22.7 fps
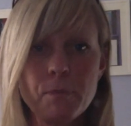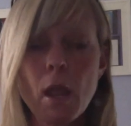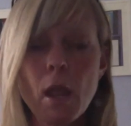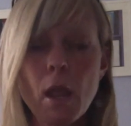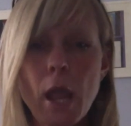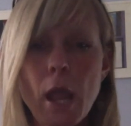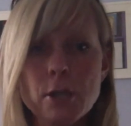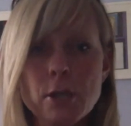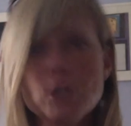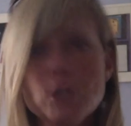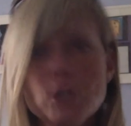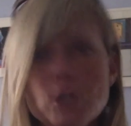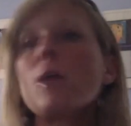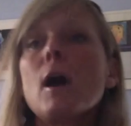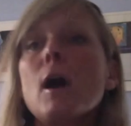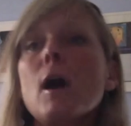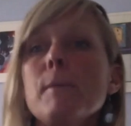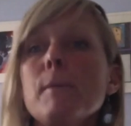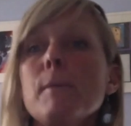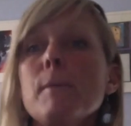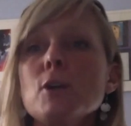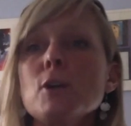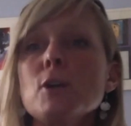and you plug
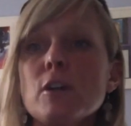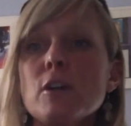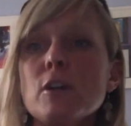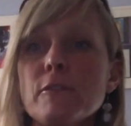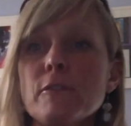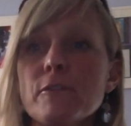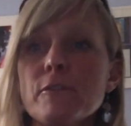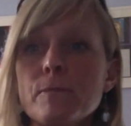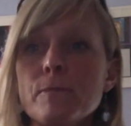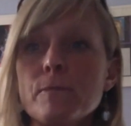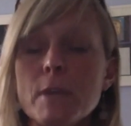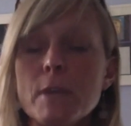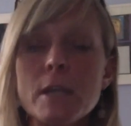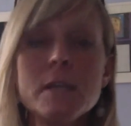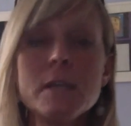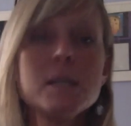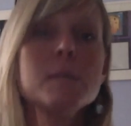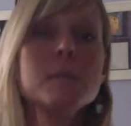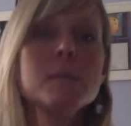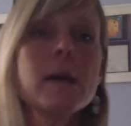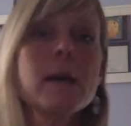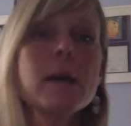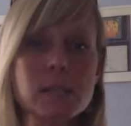a bunch of
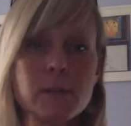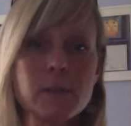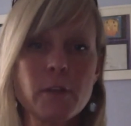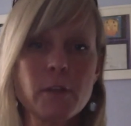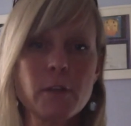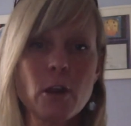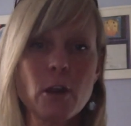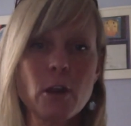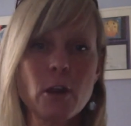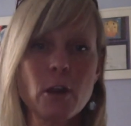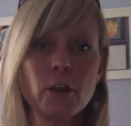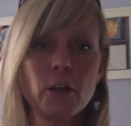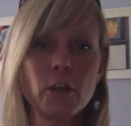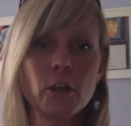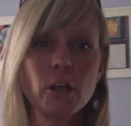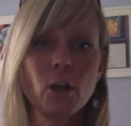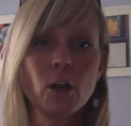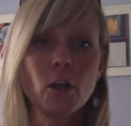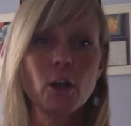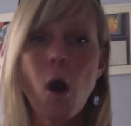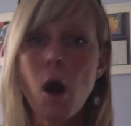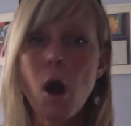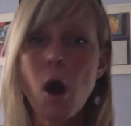emails in there that are going to
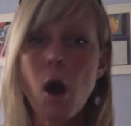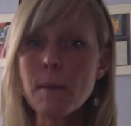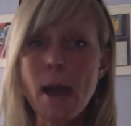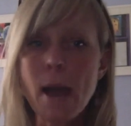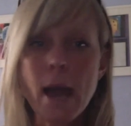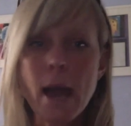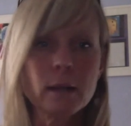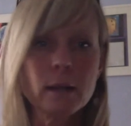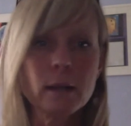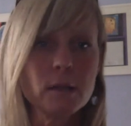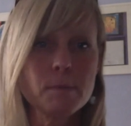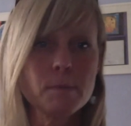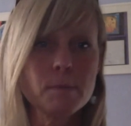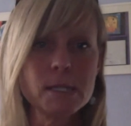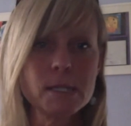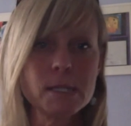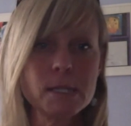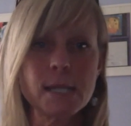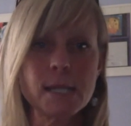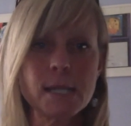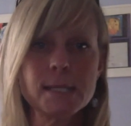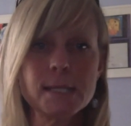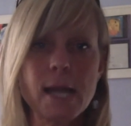automatically be
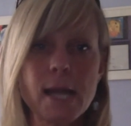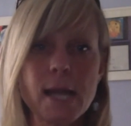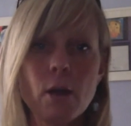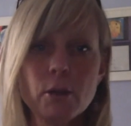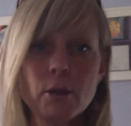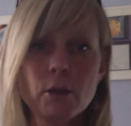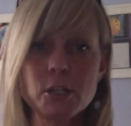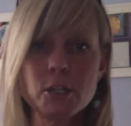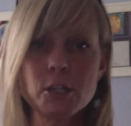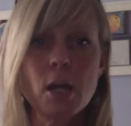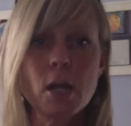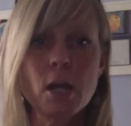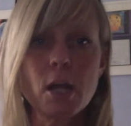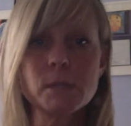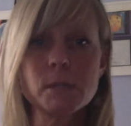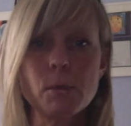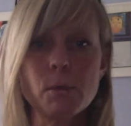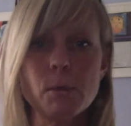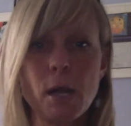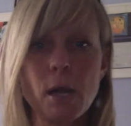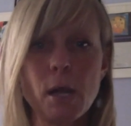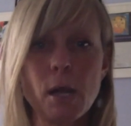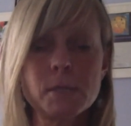sent out each time
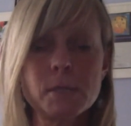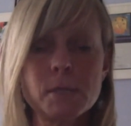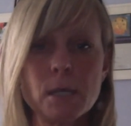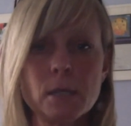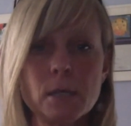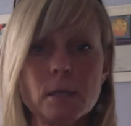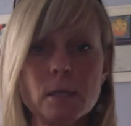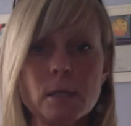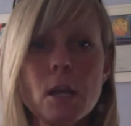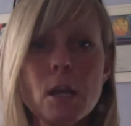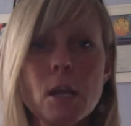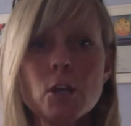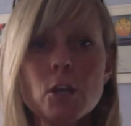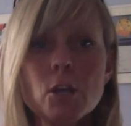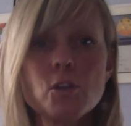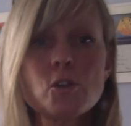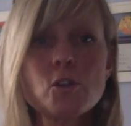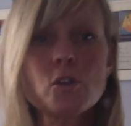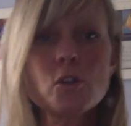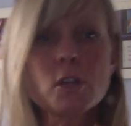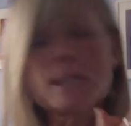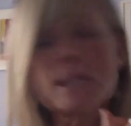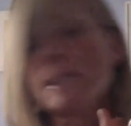someone opts in.
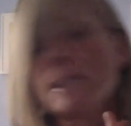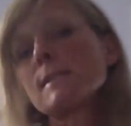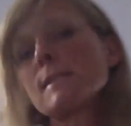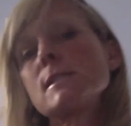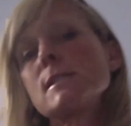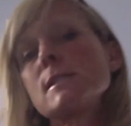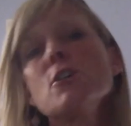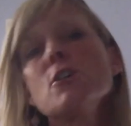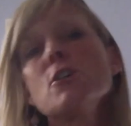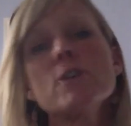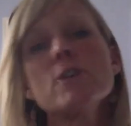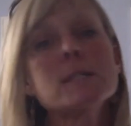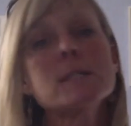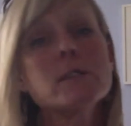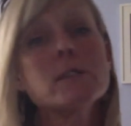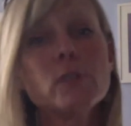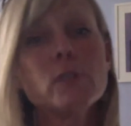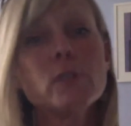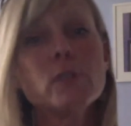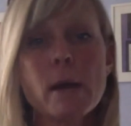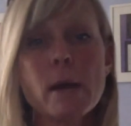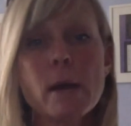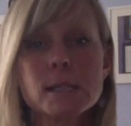Usually it's a series of
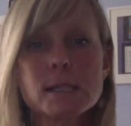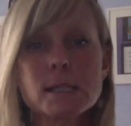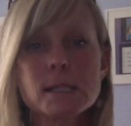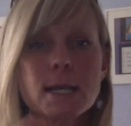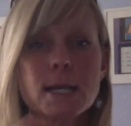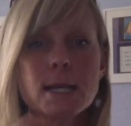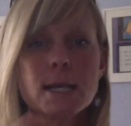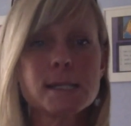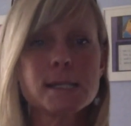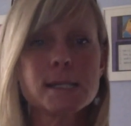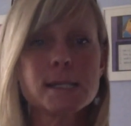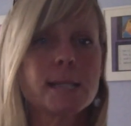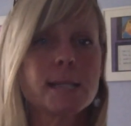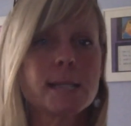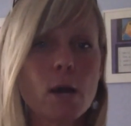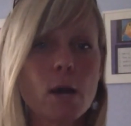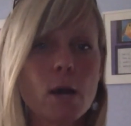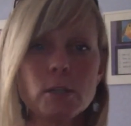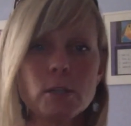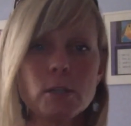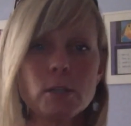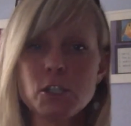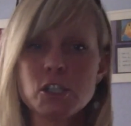emails that get sent
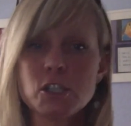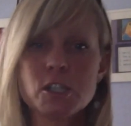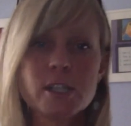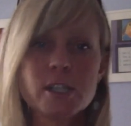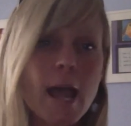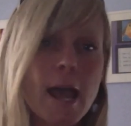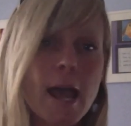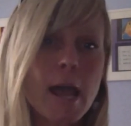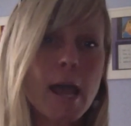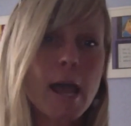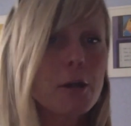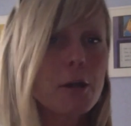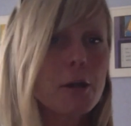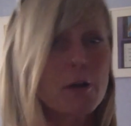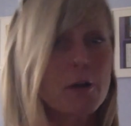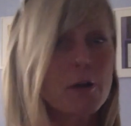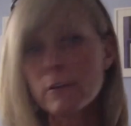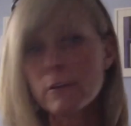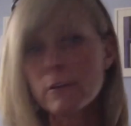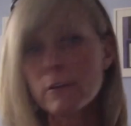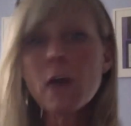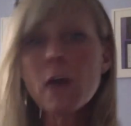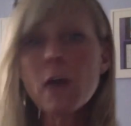out each day or
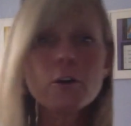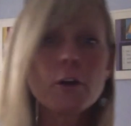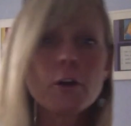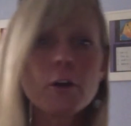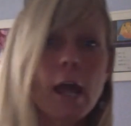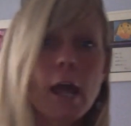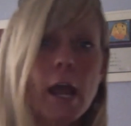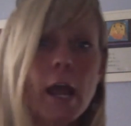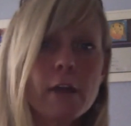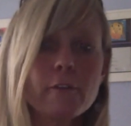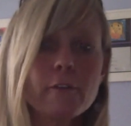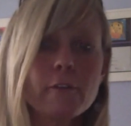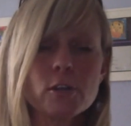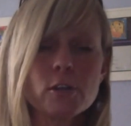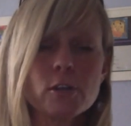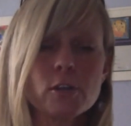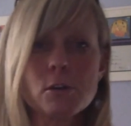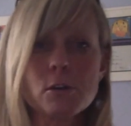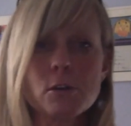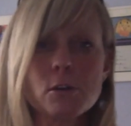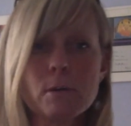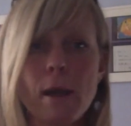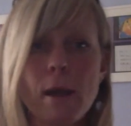every other day for a
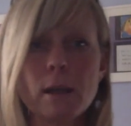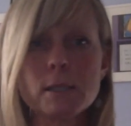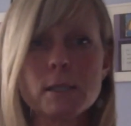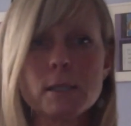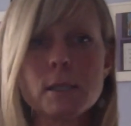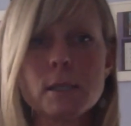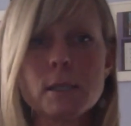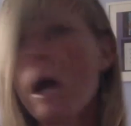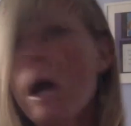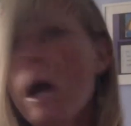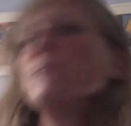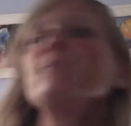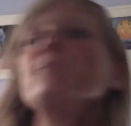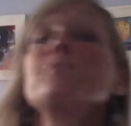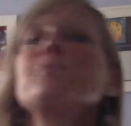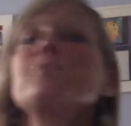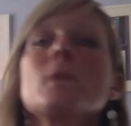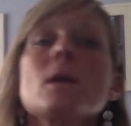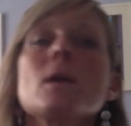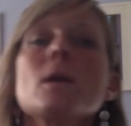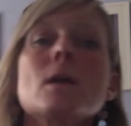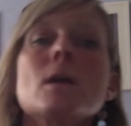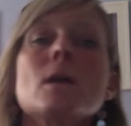certain amount of time
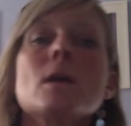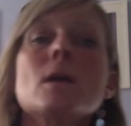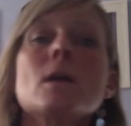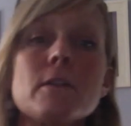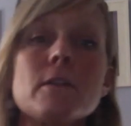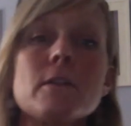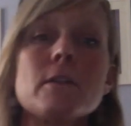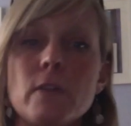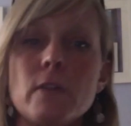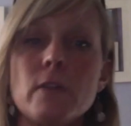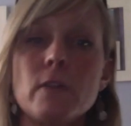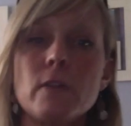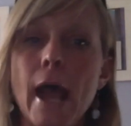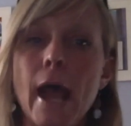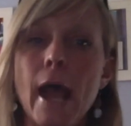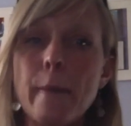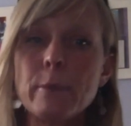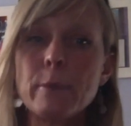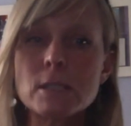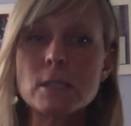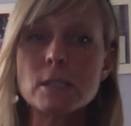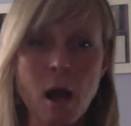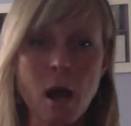that
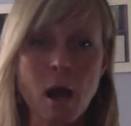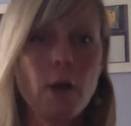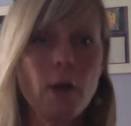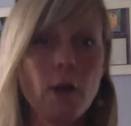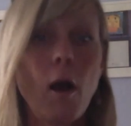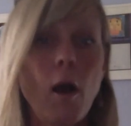happens on